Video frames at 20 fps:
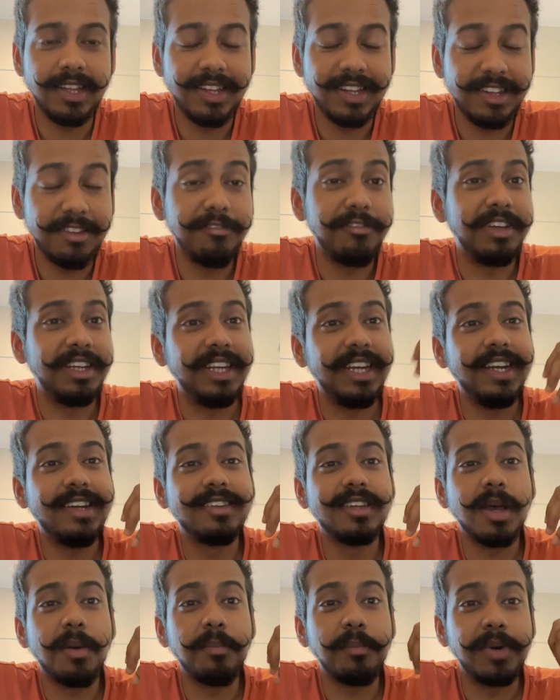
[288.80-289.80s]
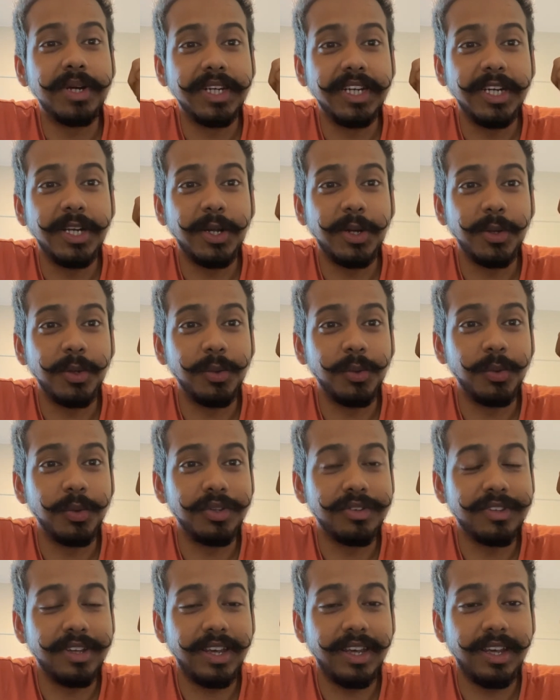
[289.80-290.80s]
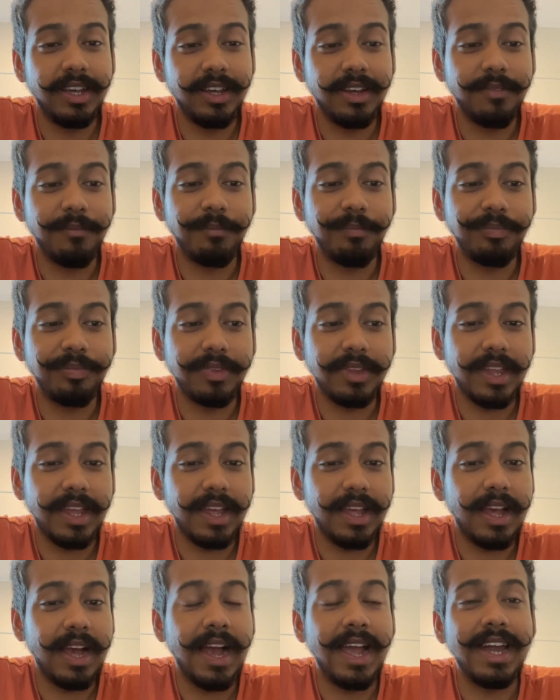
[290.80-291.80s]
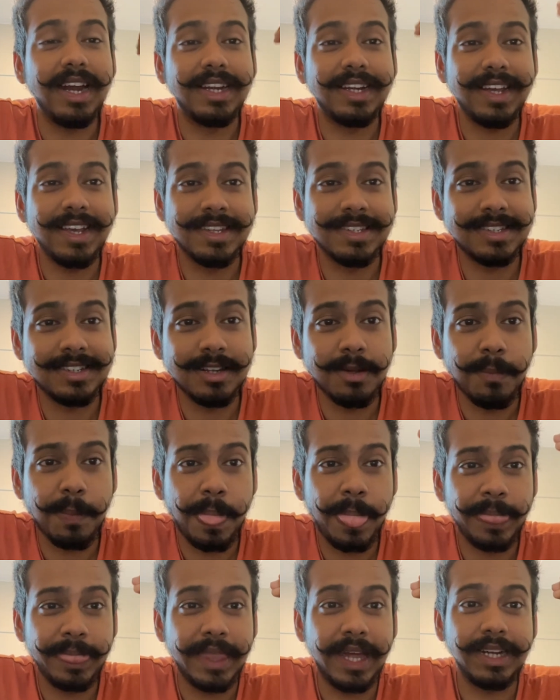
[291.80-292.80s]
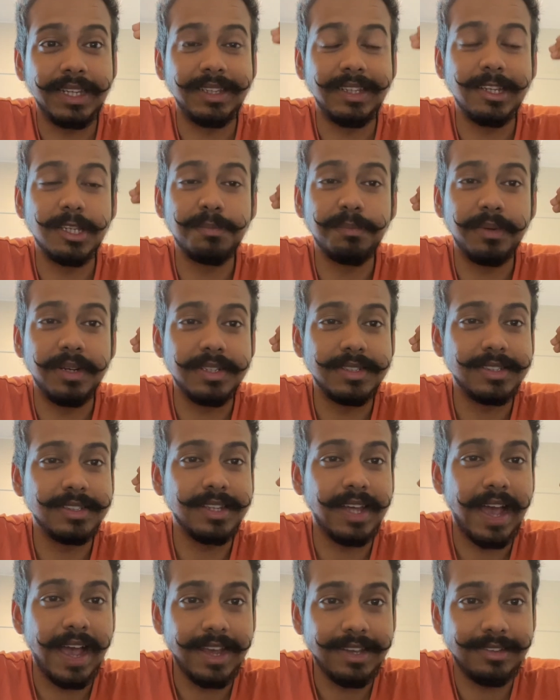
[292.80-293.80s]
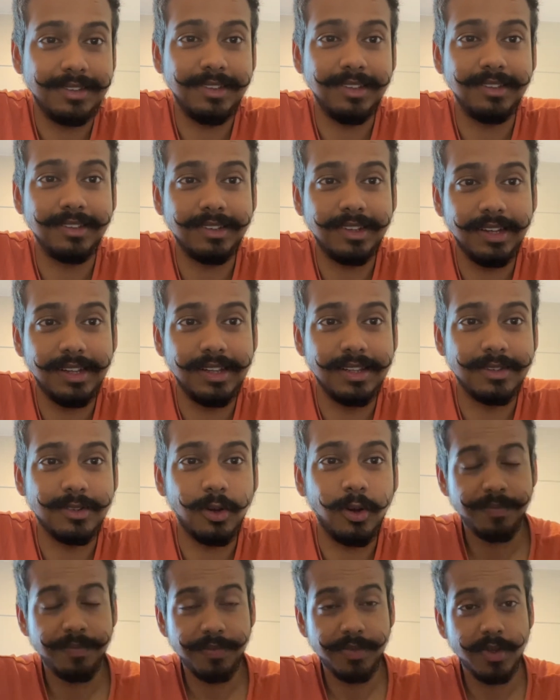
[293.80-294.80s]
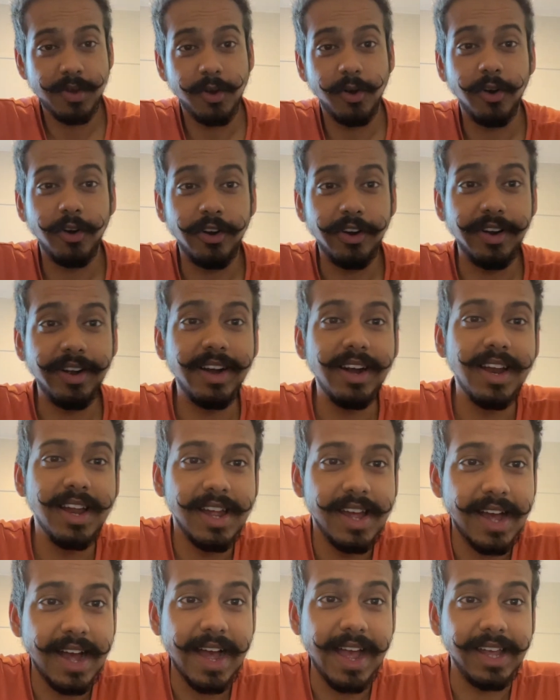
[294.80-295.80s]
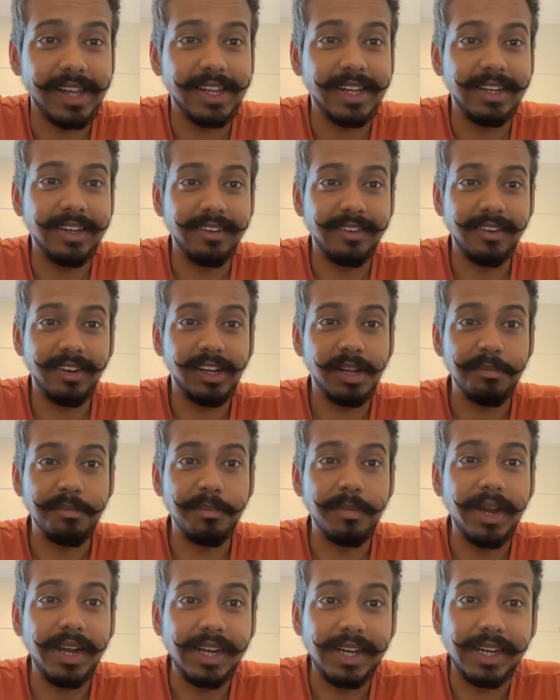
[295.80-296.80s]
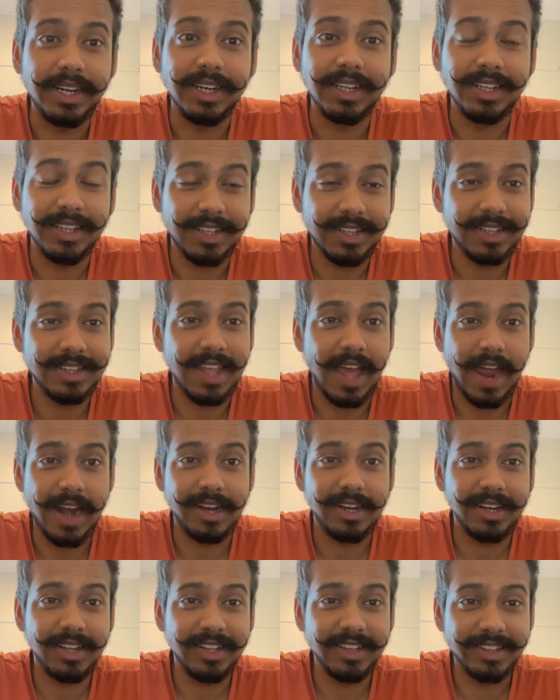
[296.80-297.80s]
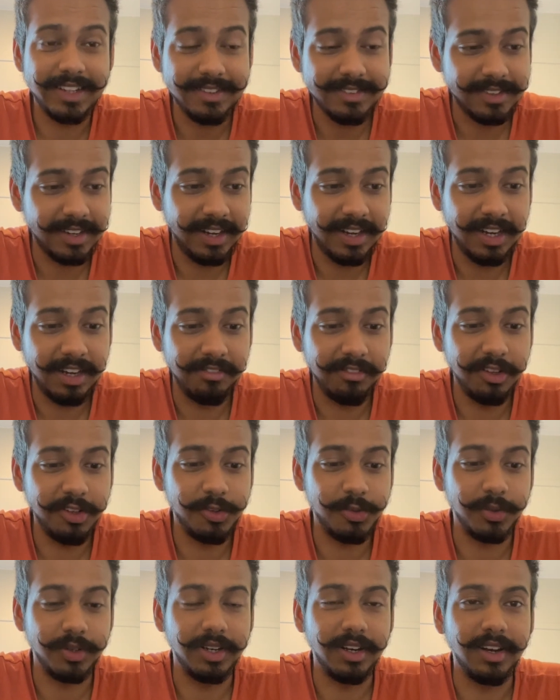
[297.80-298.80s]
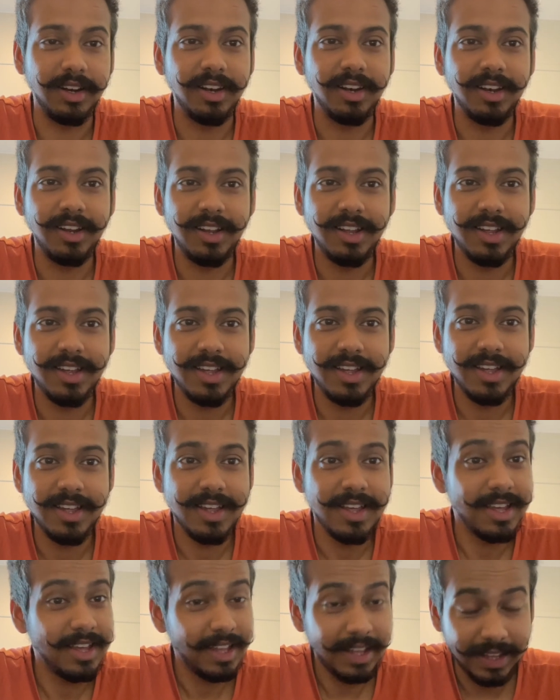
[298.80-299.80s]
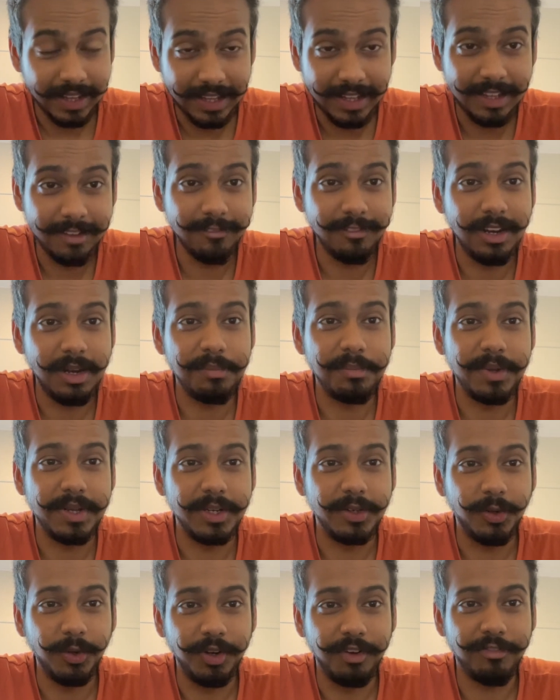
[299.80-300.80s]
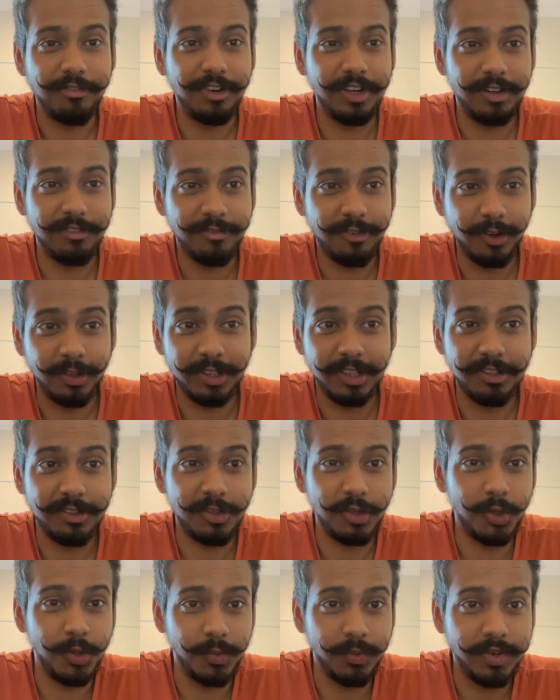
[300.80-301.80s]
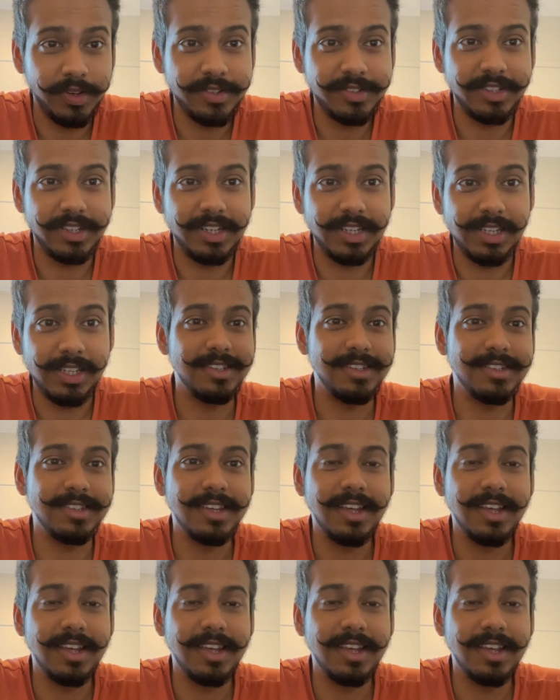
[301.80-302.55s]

We need somebody to say, I attest that this person has these skills, or I can recommend that this individual will be a good fit for this university.